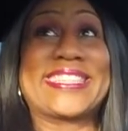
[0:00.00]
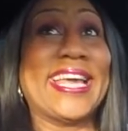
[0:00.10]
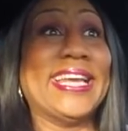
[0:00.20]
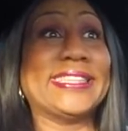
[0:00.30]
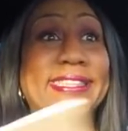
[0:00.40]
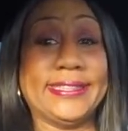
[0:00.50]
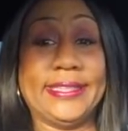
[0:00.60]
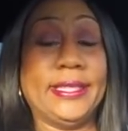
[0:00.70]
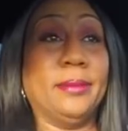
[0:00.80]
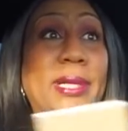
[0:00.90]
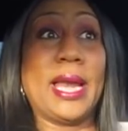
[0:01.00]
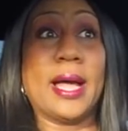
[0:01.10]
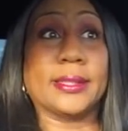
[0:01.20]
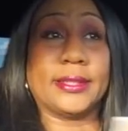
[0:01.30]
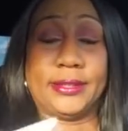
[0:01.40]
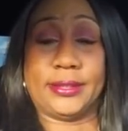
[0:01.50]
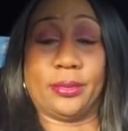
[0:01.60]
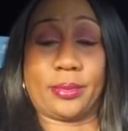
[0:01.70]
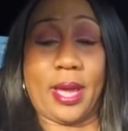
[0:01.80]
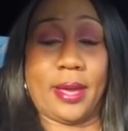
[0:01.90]
skeletons in them closets,
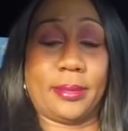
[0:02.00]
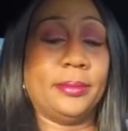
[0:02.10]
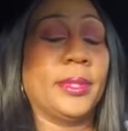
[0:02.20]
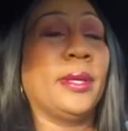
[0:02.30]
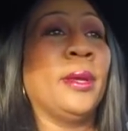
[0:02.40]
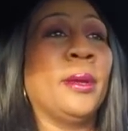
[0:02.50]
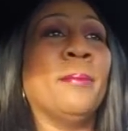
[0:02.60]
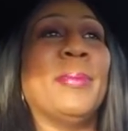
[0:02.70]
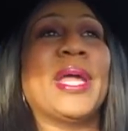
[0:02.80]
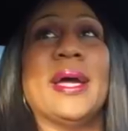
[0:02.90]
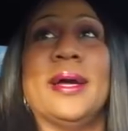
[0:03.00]
okay? But